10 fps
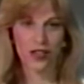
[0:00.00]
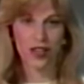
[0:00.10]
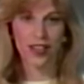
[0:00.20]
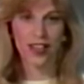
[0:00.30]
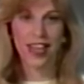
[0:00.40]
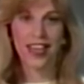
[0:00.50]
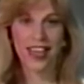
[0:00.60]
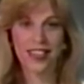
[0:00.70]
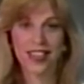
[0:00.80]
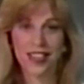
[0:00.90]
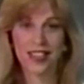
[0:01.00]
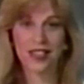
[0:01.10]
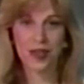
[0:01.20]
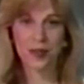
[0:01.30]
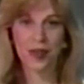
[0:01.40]
it. Yes, I said
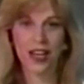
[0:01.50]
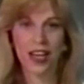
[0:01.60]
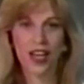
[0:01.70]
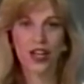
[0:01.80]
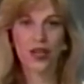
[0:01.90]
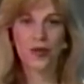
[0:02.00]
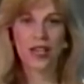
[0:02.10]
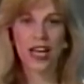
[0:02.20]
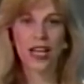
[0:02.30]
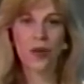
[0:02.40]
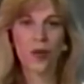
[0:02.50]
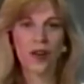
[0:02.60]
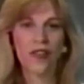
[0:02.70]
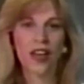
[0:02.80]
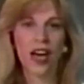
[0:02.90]
simply. Use any one
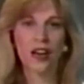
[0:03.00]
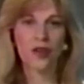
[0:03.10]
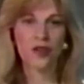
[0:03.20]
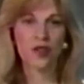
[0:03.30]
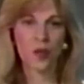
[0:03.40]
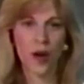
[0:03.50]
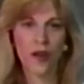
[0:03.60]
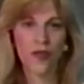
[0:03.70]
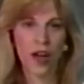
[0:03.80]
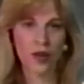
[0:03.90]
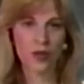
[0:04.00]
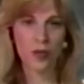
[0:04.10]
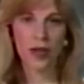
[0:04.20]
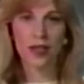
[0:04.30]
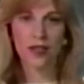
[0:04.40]
of the editor's
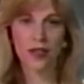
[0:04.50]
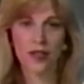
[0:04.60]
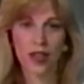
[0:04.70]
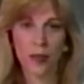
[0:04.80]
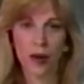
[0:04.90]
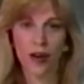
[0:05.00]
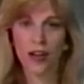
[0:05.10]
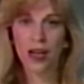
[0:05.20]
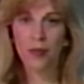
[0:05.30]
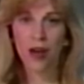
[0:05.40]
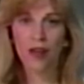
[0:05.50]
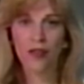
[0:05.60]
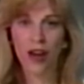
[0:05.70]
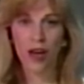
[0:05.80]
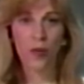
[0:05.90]
12,000 pieces of clip art and
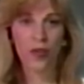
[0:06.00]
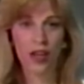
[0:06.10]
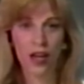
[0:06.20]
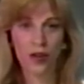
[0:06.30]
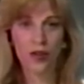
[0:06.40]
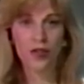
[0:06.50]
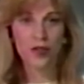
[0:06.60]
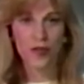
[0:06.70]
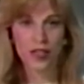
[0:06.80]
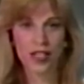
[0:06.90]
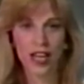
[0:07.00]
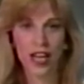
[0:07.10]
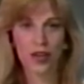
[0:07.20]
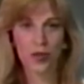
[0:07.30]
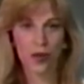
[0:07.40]
modify it with the editor's
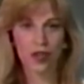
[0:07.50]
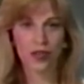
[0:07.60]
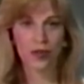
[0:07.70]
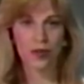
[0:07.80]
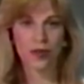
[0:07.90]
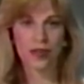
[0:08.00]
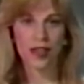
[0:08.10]
sophisticated drawing tools.